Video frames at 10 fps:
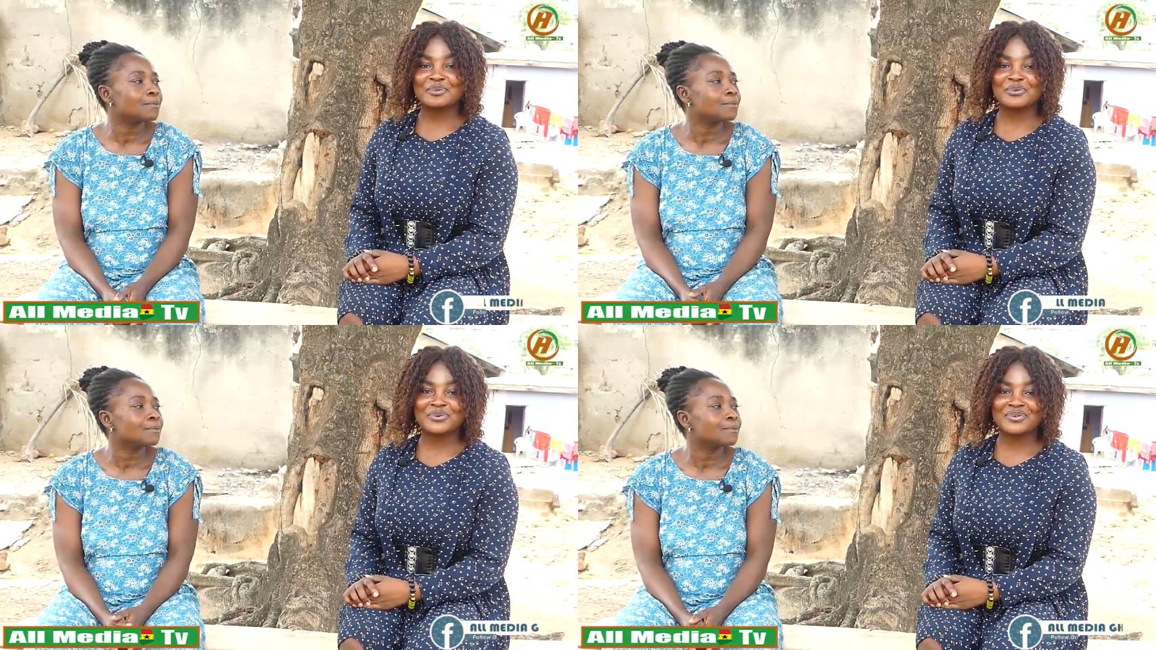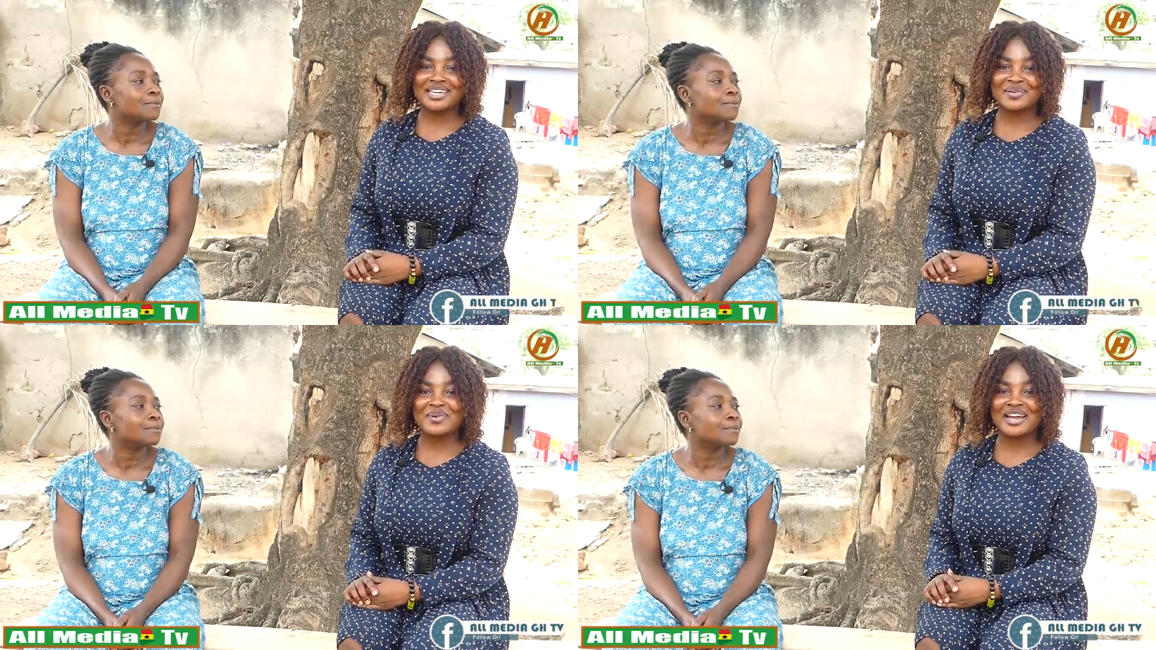Speaker 1: no,
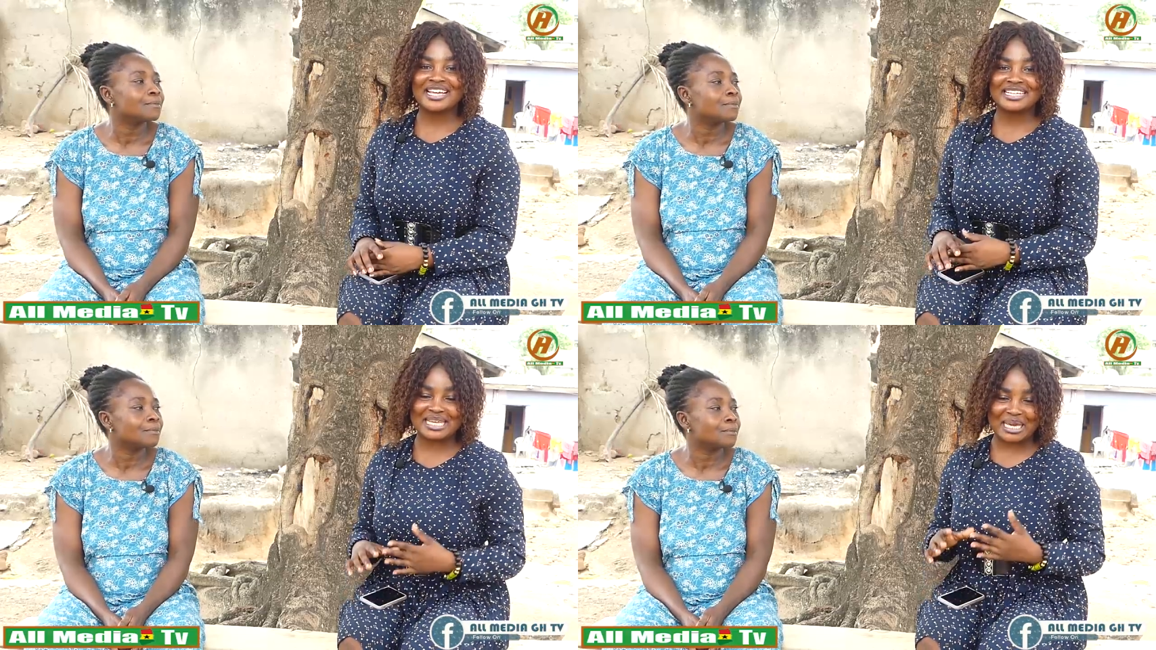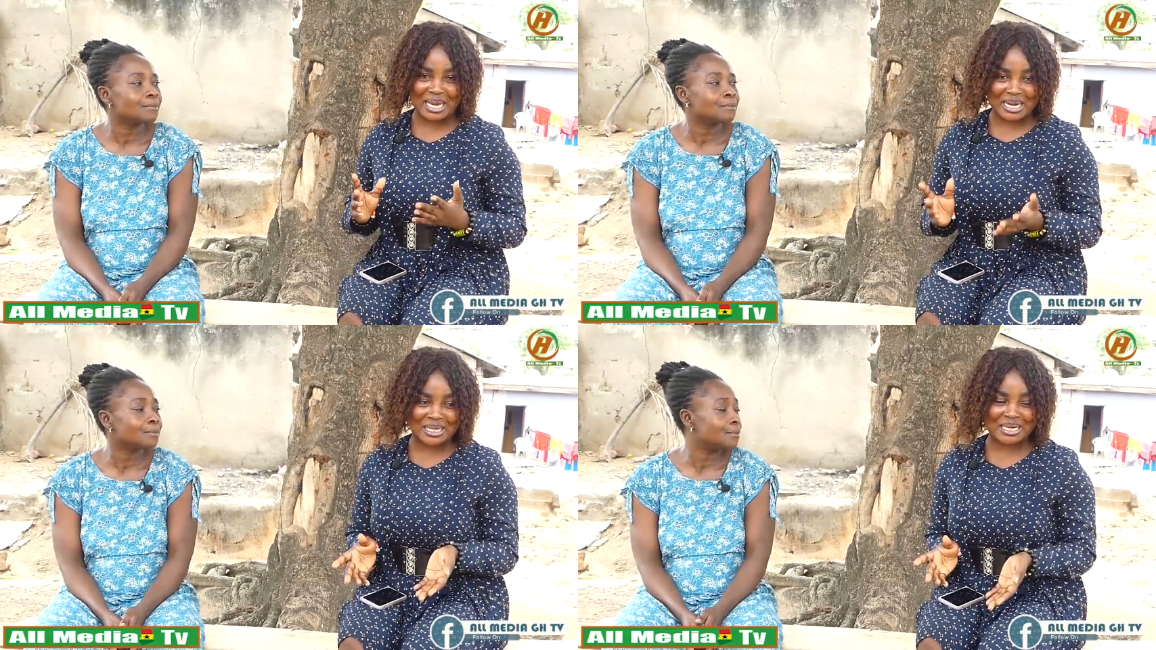in my din
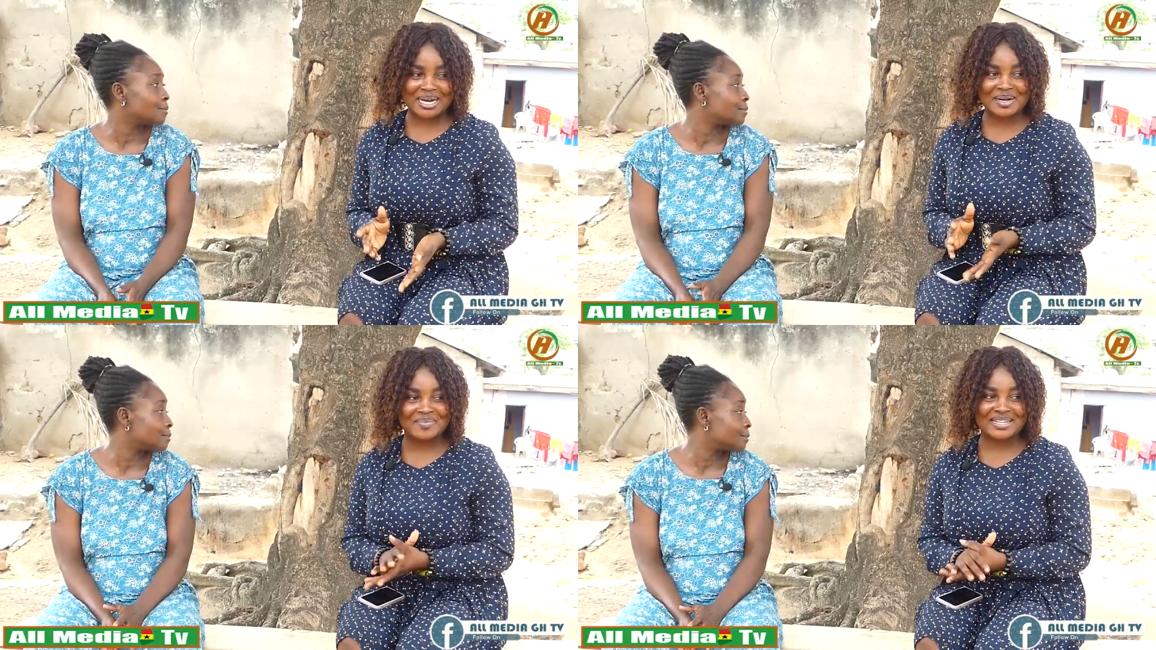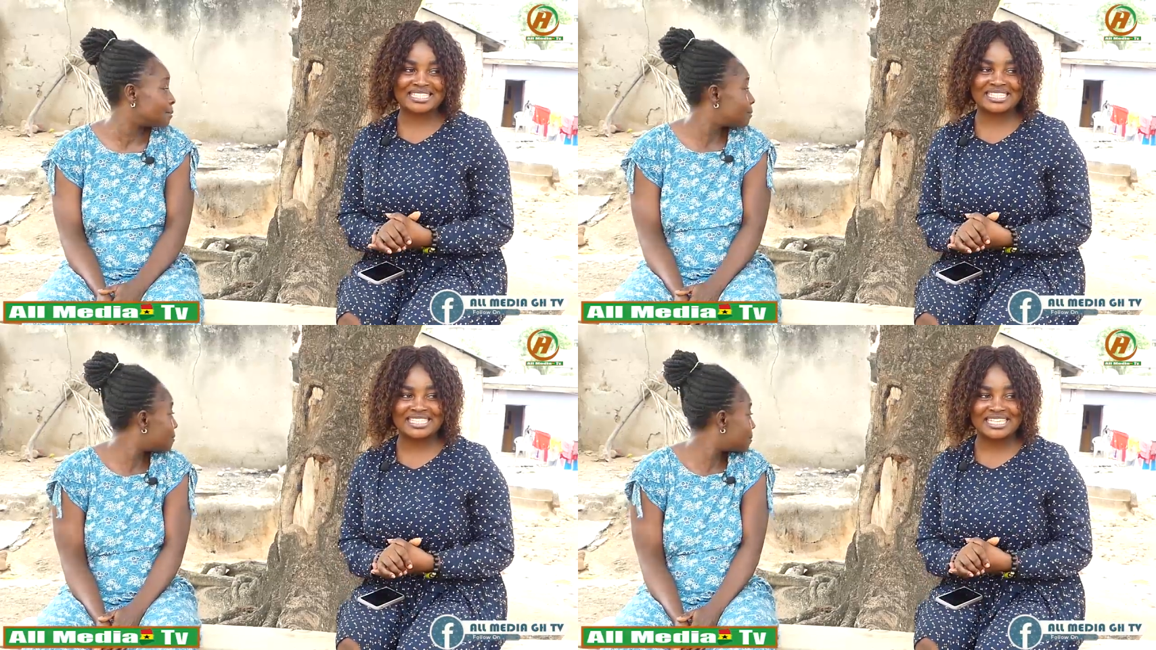kakra, but
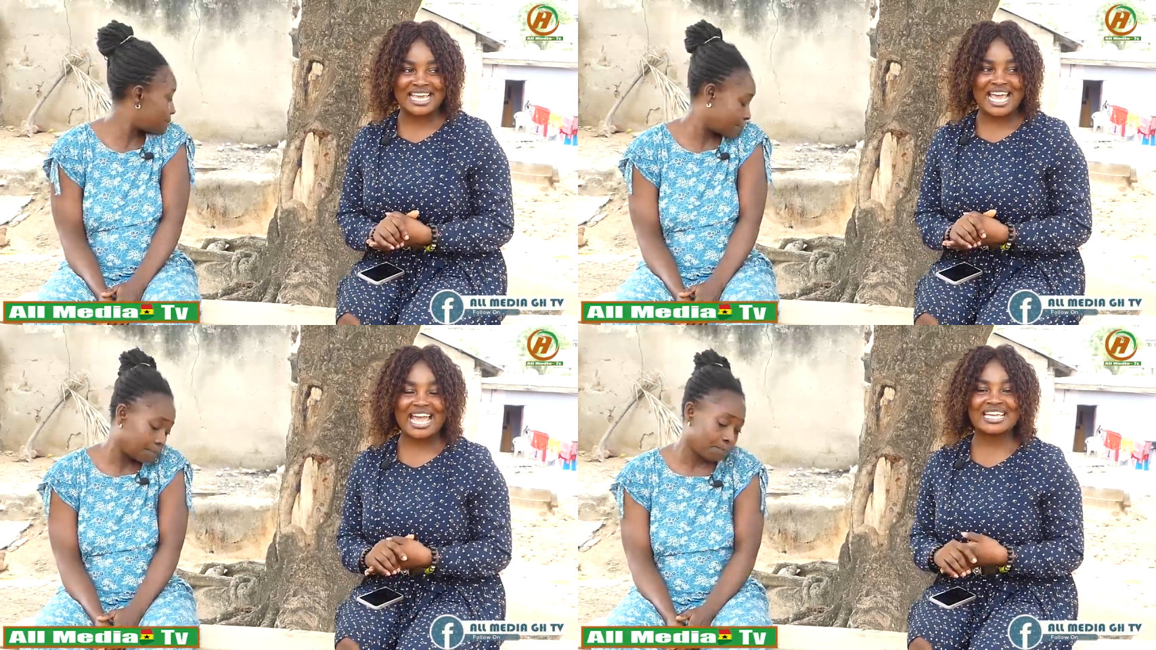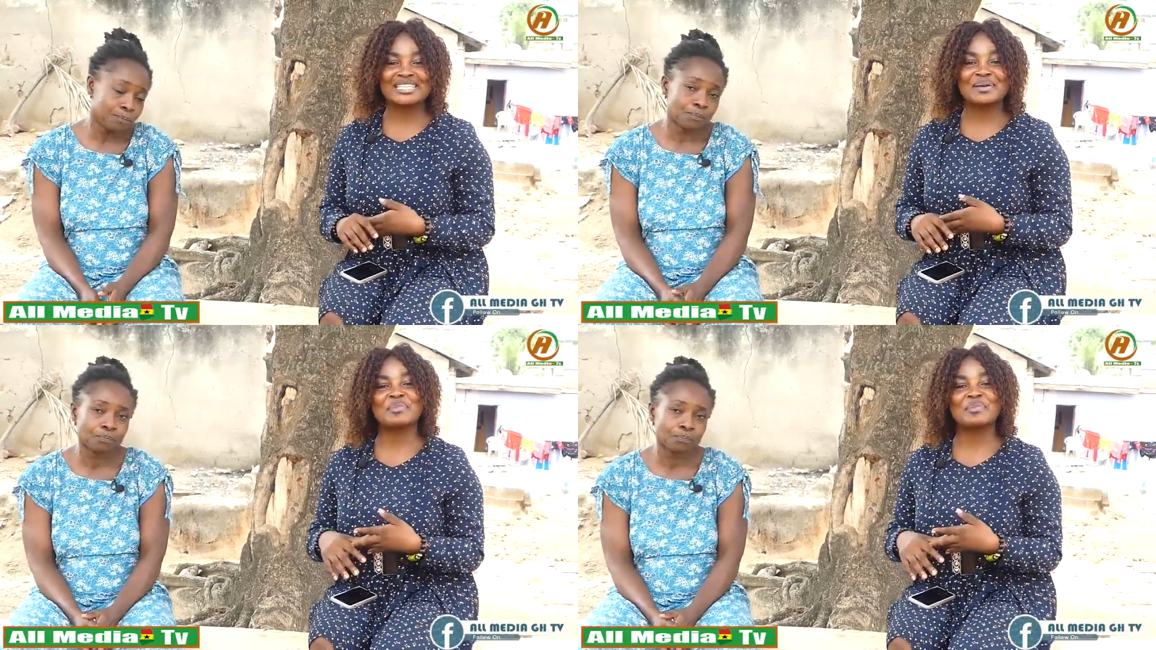I said,